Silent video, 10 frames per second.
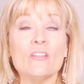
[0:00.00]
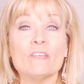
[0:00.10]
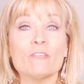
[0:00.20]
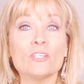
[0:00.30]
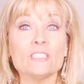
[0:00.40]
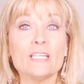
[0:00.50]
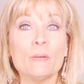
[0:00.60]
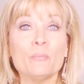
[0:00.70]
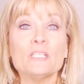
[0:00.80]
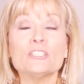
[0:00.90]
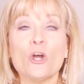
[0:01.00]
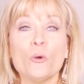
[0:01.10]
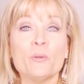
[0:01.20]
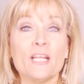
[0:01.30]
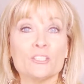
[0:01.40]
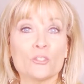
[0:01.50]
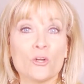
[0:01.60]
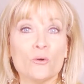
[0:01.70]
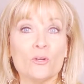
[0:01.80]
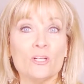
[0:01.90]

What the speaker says: the first step is to open escrow.